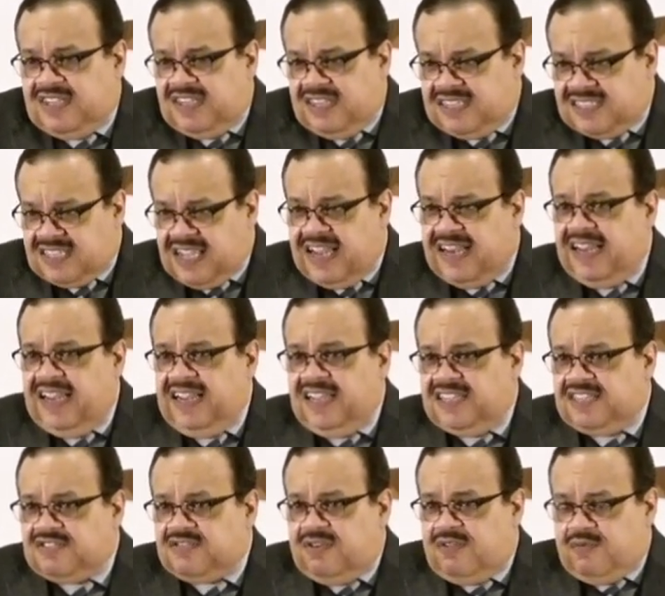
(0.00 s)
is that he
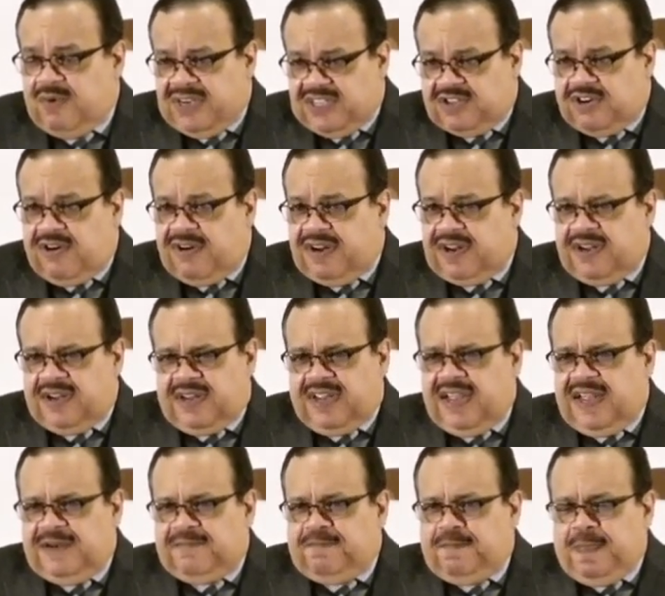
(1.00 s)
is returning
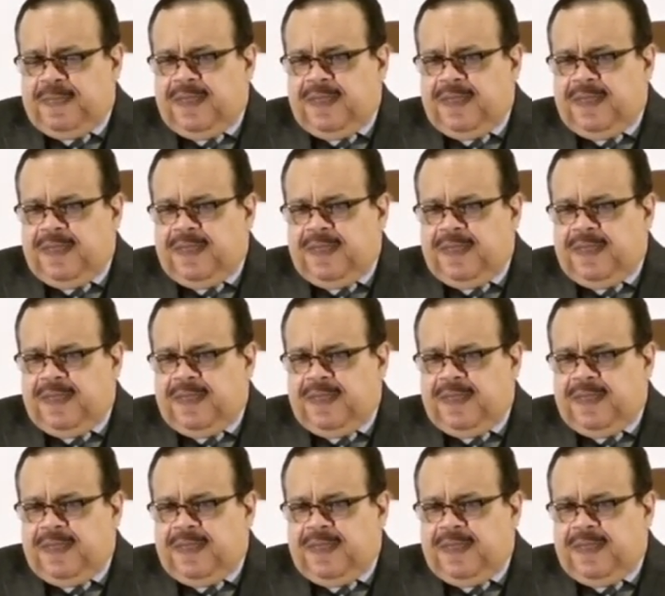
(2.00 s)
again.